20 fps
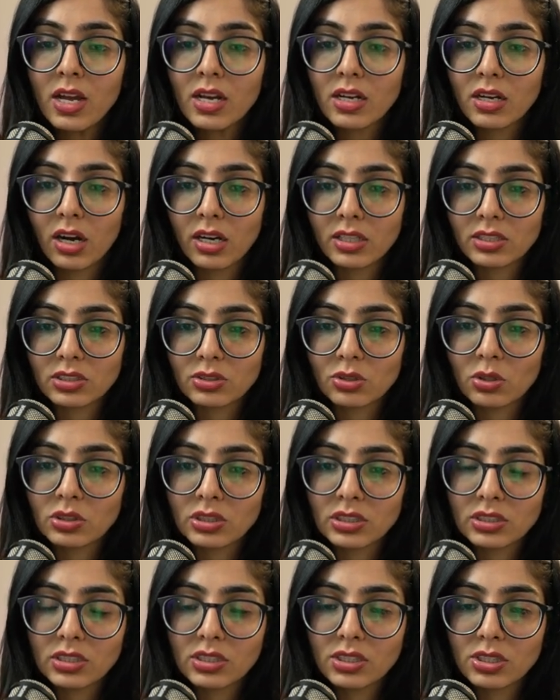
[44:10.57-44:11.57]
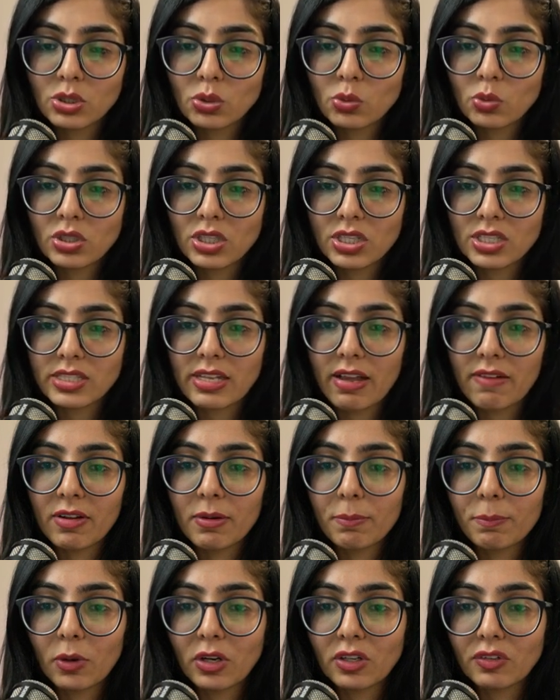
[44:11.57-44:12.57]
So this is
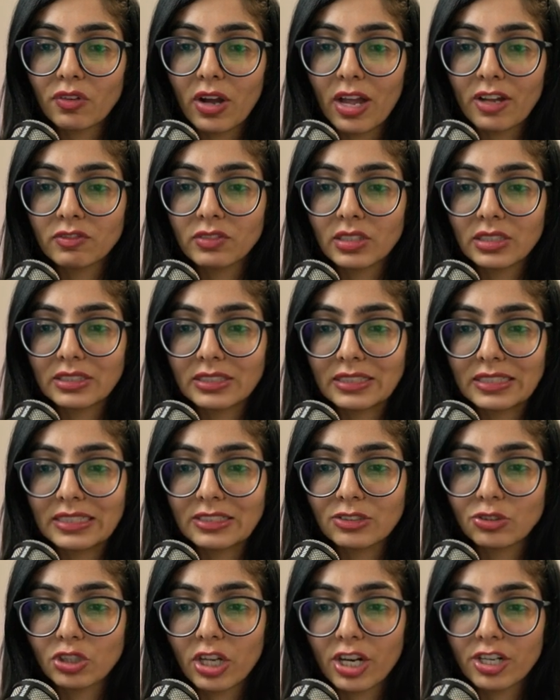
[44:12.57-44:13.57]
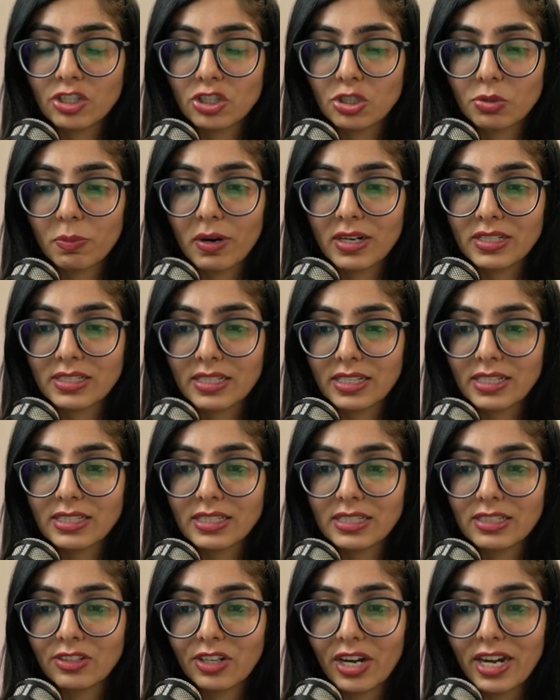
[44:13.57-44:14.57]
267.513 into 10 raised to power
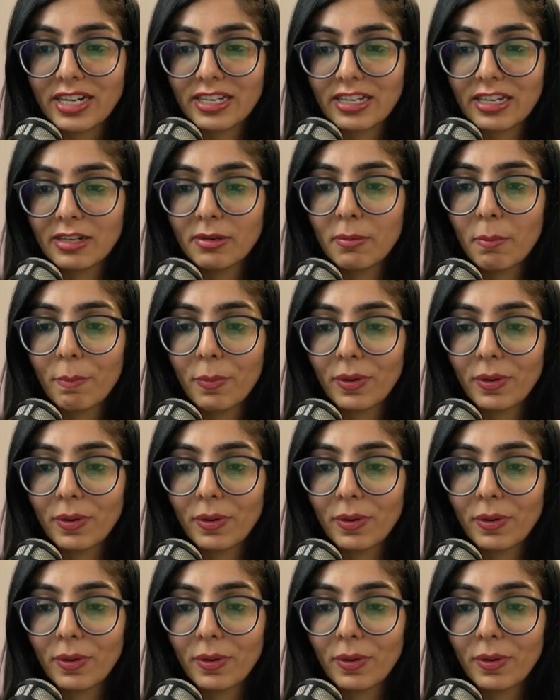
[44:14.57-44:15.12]
6 radian